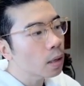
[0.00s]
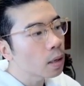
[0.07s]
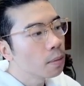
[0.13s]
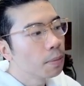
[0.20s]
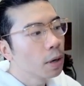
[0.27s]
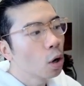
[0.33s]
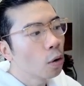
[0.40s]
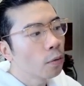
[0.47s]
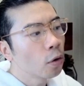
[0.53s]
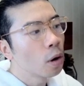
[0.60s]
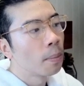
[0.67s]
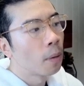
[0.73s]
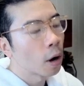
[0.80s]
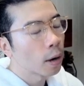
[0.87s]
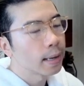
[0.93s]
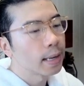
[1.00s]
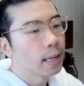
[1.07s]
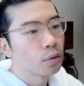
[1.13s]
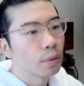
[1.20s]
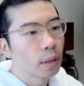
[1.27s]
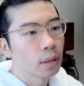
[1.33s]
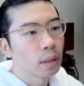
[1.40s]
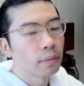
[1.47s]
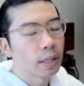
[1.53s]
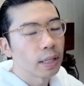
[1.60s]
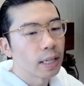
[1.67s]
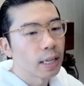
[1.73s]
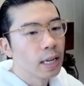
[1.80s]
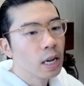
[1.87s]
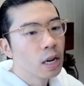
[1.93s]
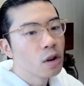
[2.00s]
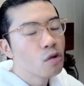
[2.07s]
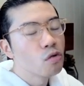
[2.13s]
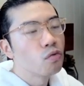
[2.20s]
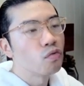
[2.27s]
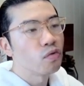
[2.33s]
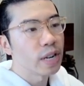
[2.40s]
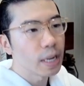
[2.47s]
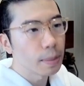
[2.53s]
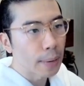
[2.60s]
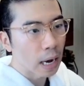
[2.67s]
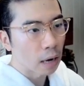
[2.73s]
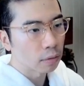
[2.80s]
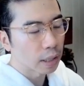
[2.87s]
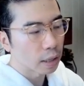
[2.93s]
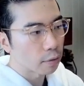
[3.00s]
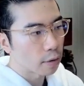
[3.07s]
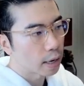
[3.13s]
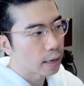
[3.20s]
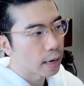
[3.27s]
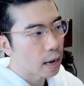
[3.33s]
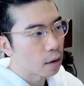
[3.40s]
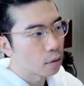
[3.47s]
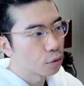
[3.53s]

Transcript: But overall market is relatively rebounding right now.